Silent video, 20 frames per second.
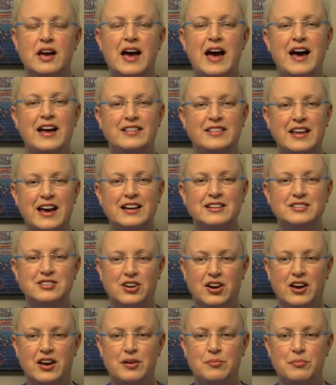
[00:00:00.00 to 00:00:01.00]
At that
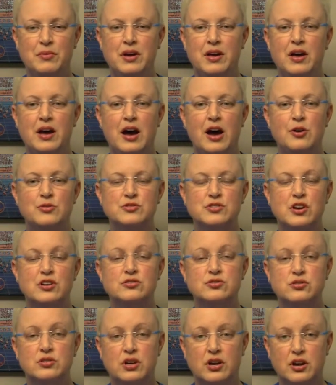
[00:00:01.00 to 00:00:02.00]
time, I was
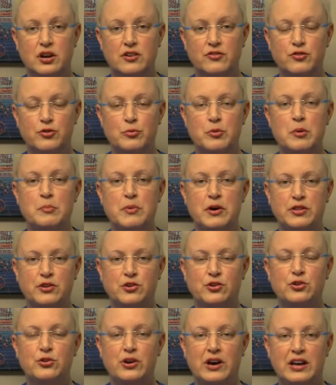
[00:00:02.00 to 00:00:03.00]
also caring for my
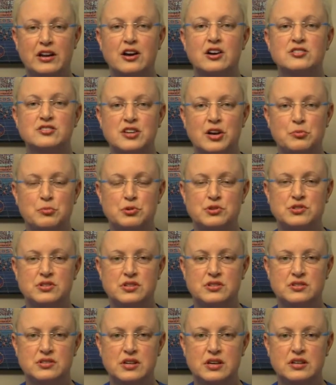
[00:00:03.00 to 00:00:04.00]
mother who had Alzheimer's
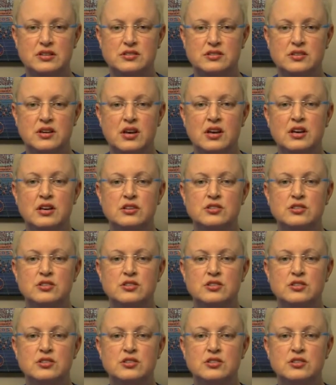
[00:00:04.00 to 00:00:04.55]
disease,